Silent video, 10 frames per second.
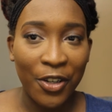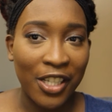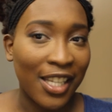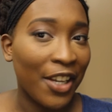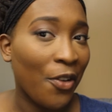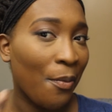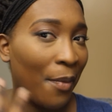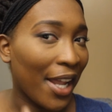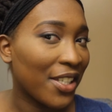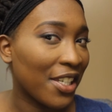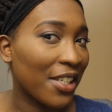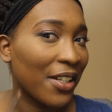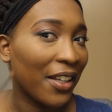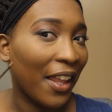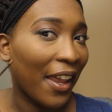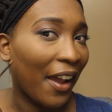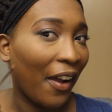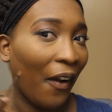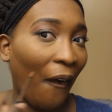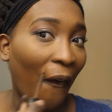because I know my cheeks are like,
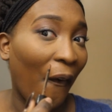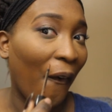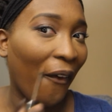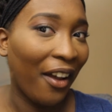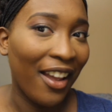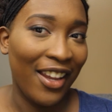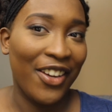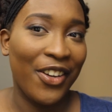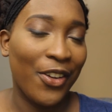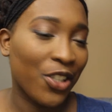huh, you know.